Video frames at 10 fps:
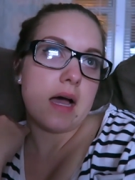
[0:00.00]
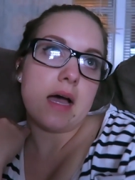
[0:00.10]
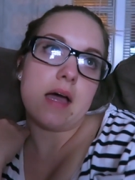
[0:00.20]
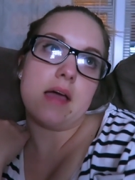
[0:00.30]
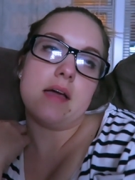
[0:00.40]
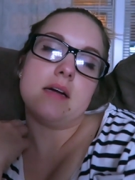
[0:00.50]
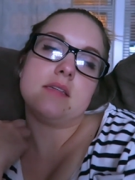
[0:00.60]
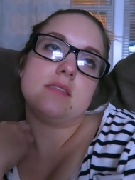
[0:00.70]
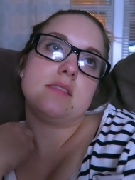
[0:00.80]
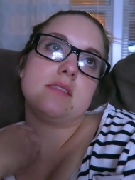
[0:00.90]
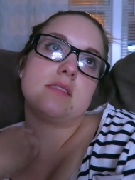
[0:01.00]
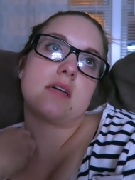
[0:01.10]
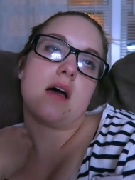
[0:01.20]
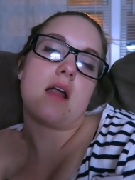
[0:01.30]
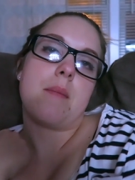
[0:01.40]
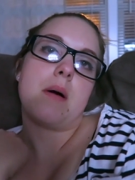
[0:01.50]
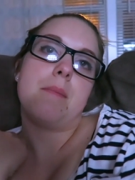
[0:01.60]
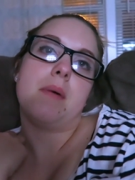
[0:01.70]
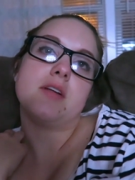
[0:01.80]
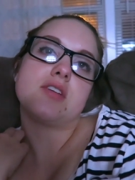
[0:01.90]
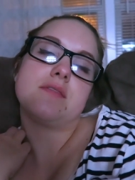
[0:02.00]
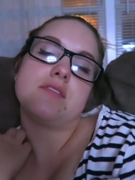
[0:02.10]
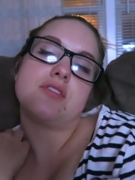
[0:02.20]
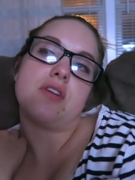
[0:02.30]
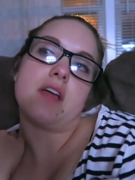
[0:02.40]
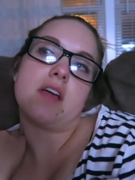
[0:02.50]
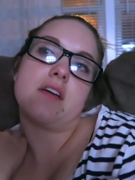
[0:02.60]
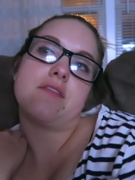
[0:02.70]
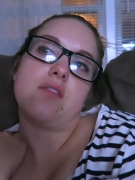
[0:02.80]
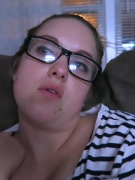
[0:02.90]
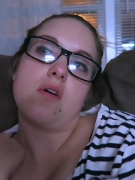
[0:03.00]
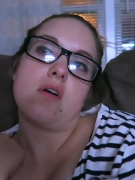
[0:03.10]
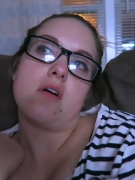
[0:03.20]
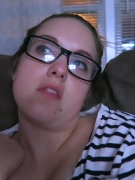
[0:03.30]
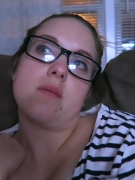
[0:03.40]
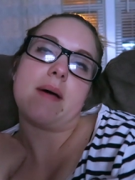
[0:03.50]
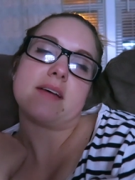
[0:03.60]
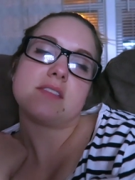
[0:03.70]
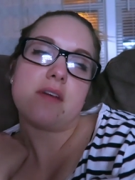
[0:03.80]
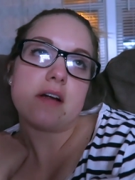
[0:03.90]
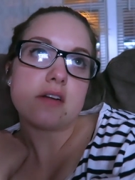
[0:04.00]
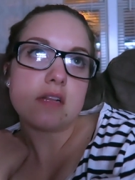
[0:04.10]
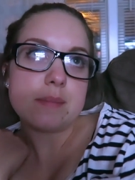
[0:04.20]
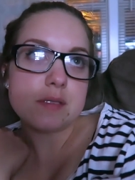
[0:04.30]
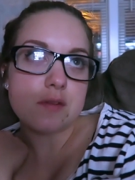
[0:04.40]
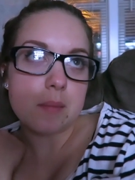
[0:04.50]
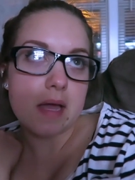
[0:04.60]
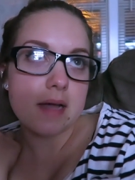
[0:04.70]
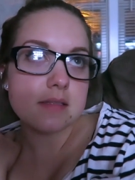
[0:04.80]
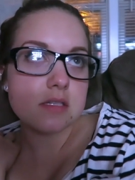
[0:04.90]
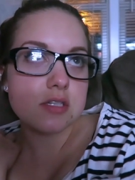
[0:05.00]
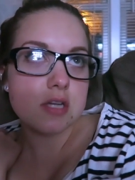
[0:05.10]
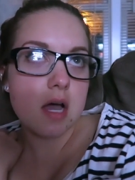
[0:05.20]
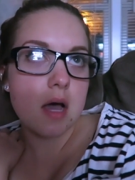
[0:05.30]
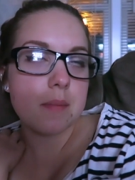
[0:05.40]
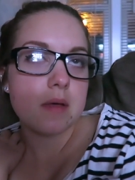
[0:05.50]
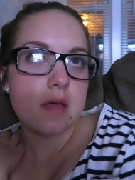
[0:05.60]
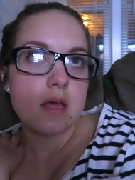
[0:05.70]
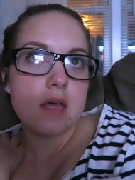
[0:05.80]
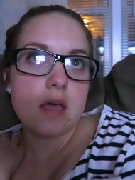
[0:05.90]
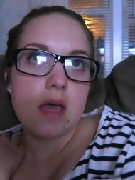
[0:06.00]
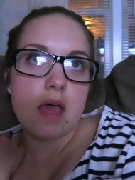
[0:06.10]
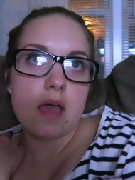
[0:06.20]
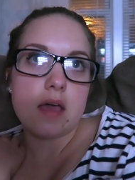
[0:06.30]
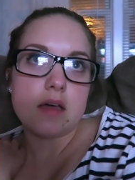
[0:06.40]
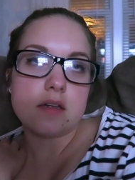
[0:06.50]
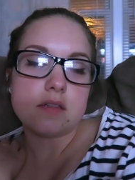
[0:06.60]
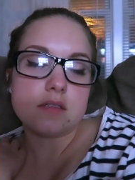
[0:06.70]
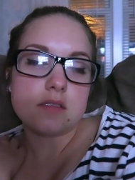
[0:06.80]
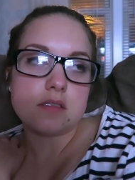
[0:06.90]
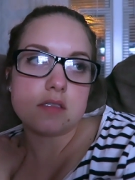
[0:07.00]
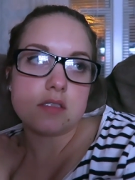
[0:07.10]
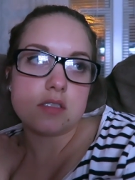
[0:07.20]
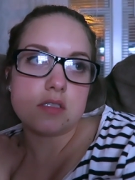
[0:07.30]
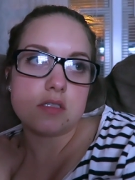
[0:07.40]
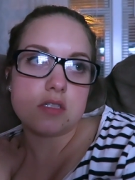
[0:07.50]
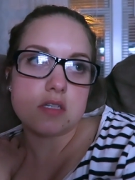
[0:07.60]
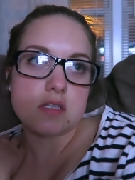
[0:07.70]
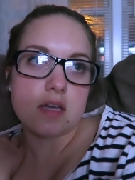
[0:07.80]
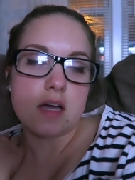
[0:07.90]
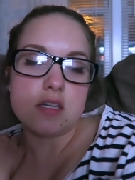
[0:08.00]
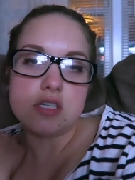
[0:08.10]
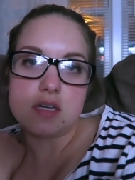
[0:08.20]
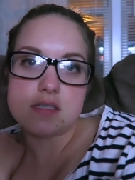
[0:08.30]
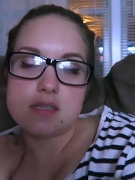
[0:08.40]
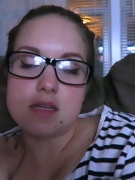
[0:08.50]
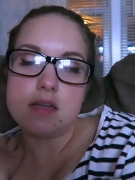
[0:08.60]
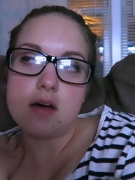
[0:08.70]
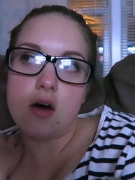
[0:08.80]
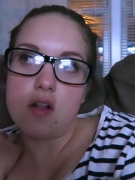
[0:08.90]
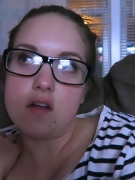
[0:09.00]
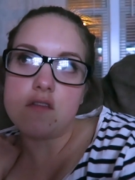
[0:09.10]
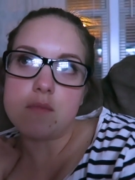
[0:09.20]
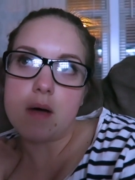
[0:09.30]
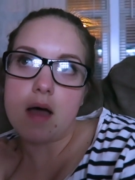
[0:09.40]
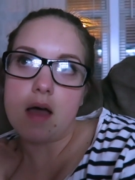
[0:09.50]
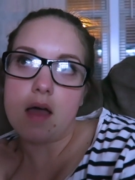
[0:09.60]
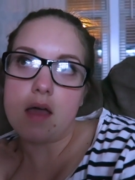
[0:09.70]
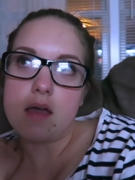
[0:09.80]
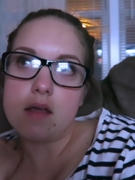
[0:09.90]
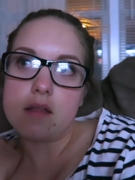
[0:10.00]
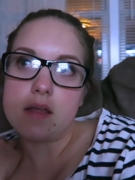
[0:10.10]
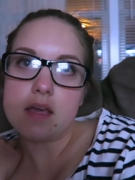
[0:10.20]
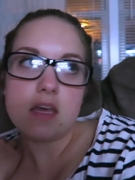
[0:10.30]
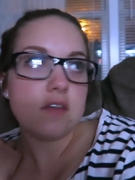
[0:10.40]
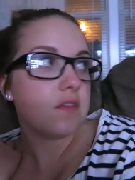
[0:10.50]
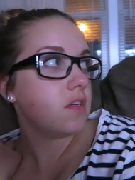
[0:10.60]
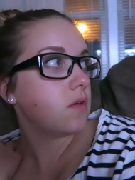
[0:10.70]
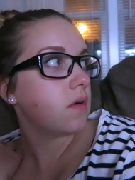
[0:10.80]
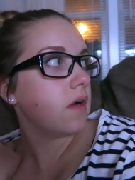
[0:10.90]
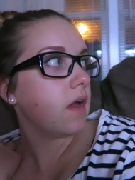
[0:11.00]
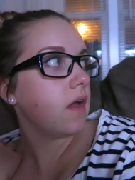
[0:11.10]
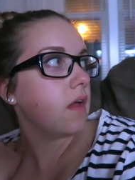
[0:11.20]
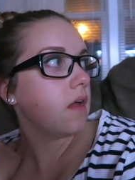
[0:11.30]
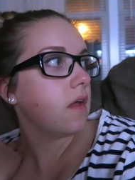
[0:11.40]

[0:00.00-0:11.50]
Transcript: I cut up a bunch of string for the pacifier clips for my Etsy shop, and just like adjusted all of my like inventory.